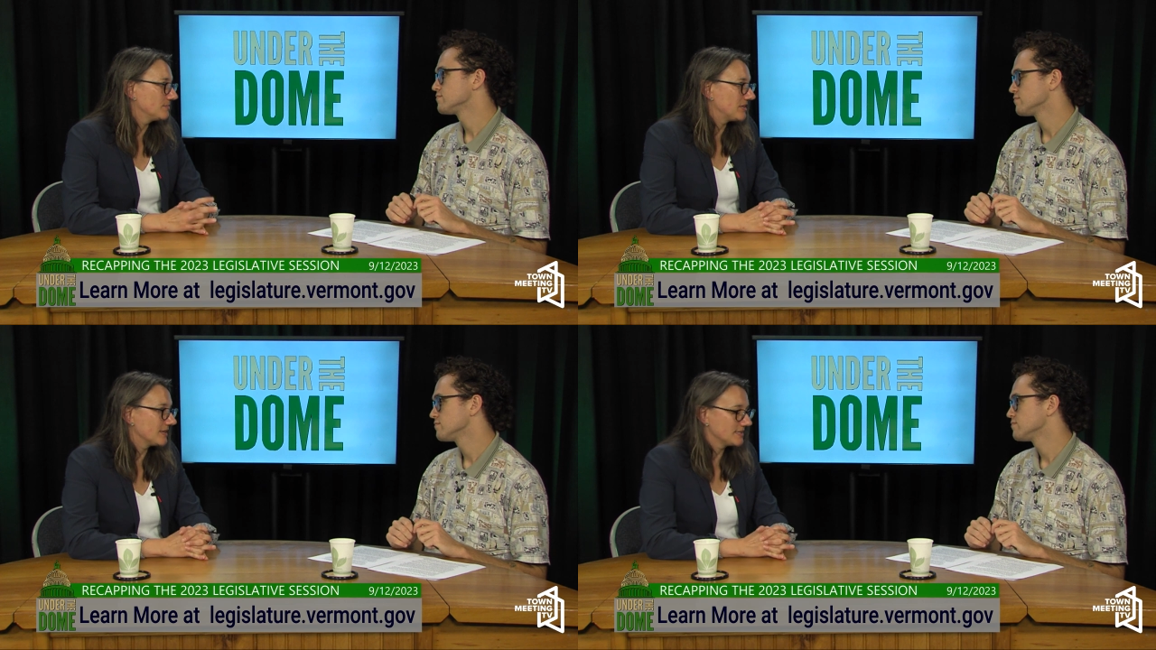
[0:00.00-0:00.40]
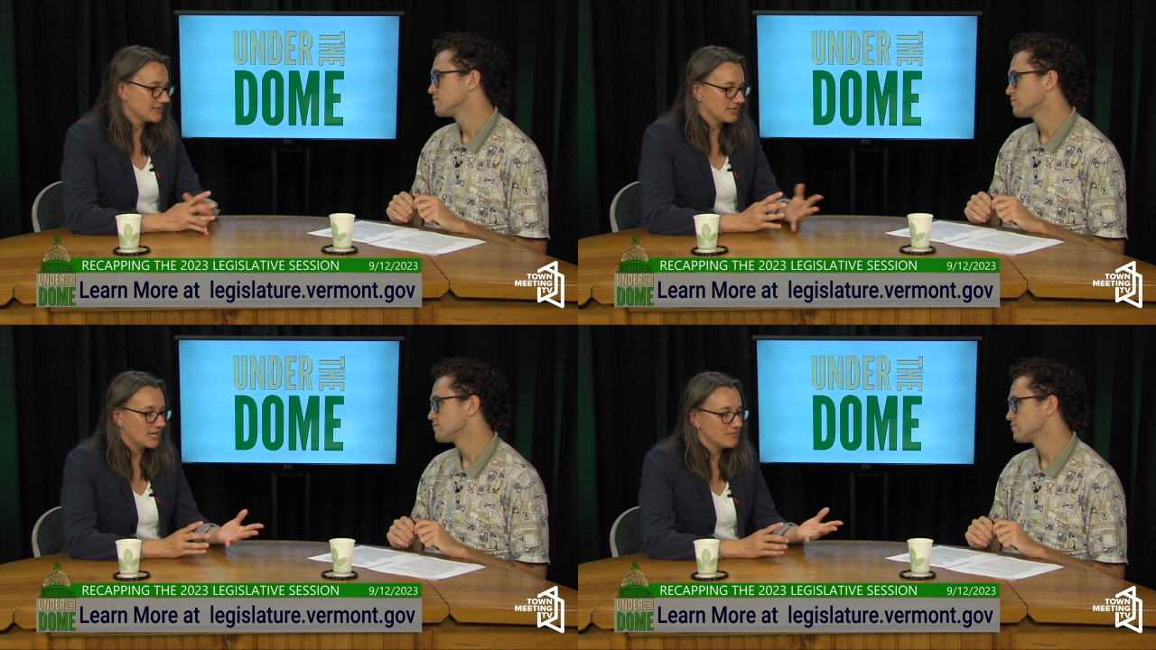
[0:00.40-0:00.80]
Speaker 1: Because it's
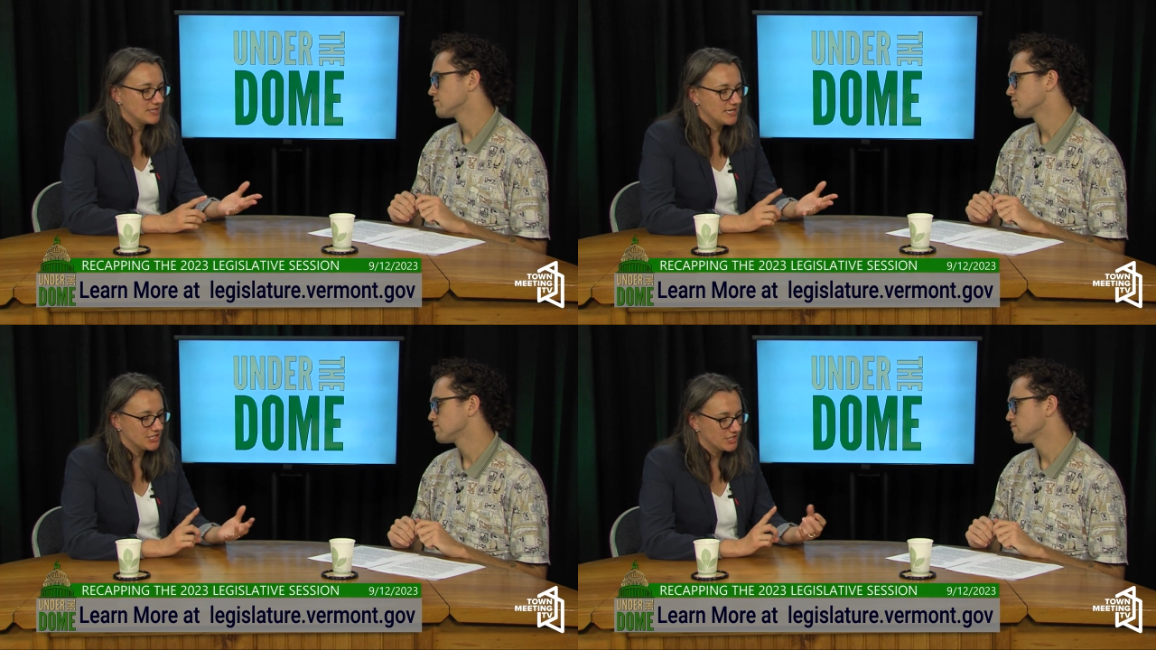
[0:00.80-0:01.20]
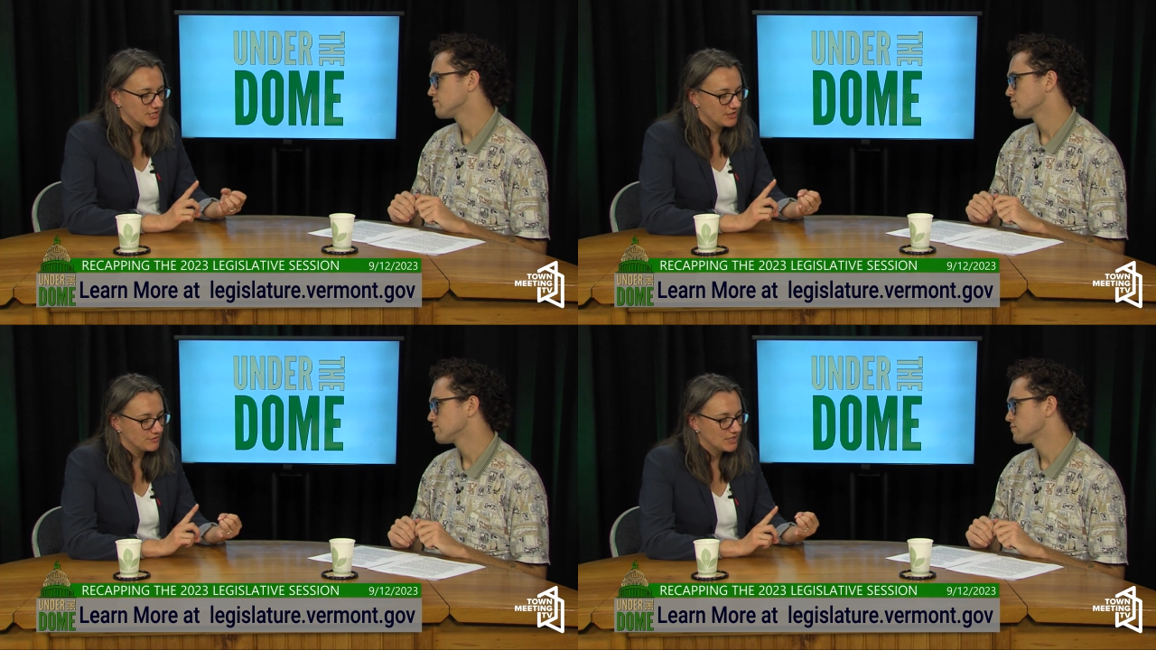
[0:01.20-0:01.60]
a combination
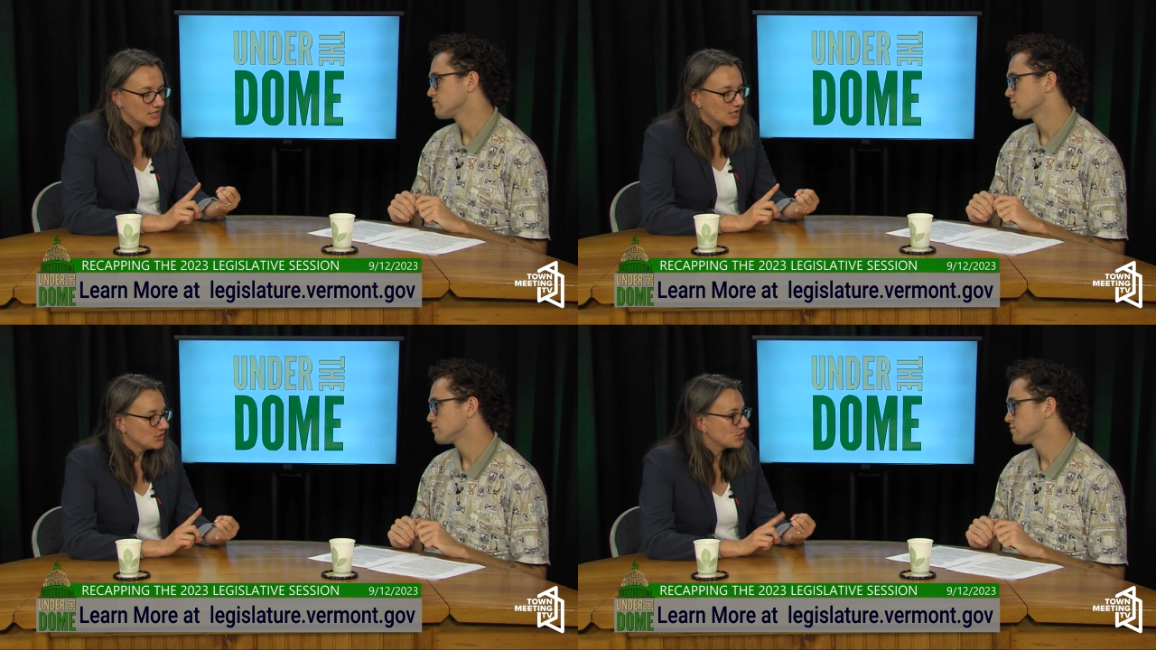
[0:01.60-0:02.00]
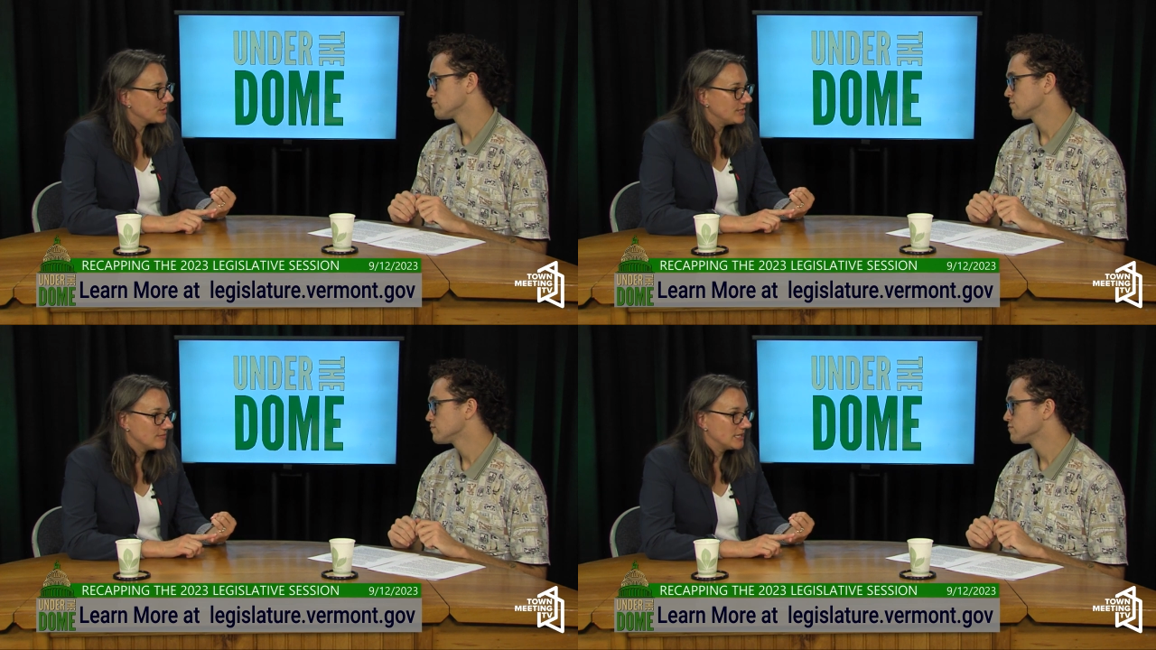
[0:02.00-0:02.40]
of
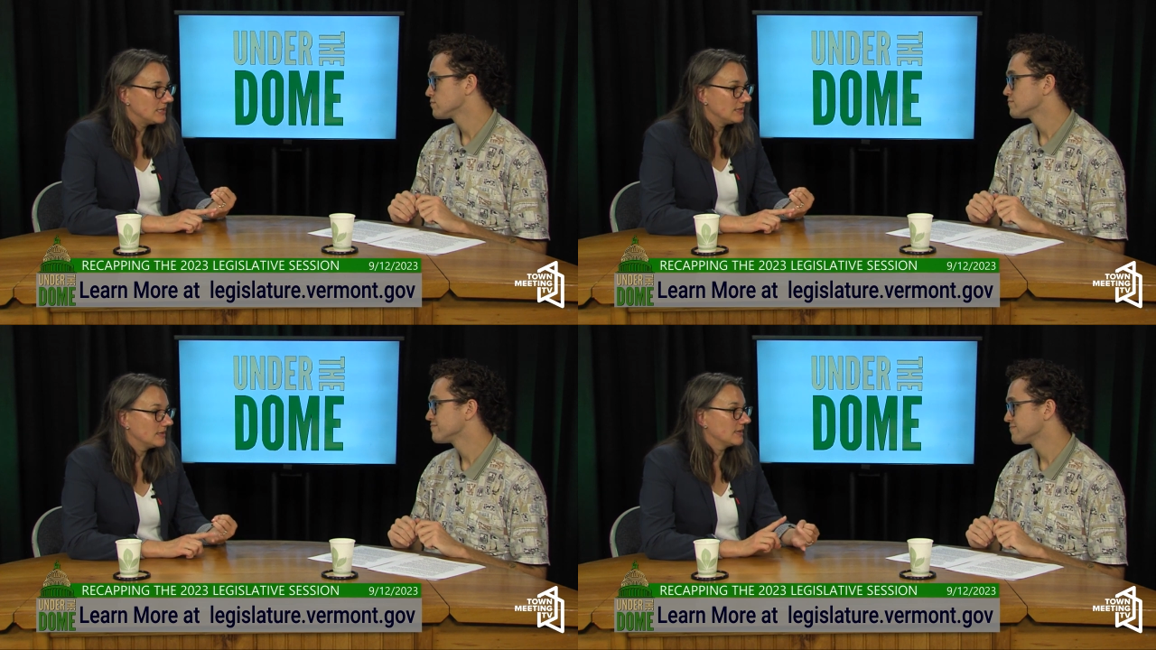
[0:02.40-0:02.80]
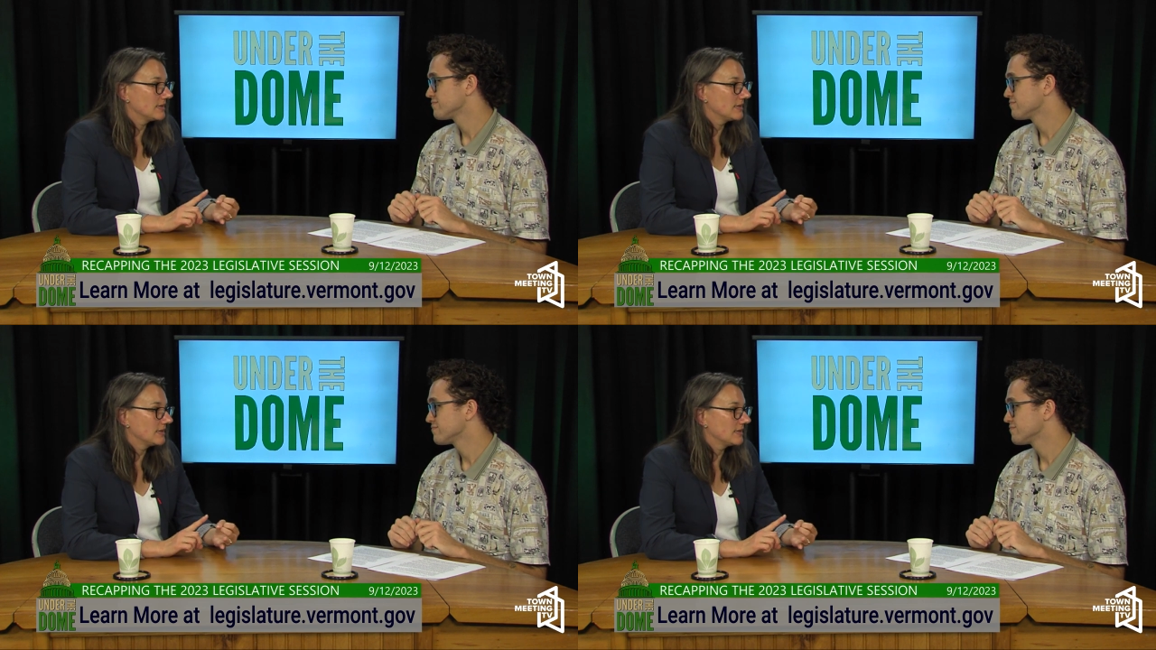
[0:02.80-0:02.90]
treatment,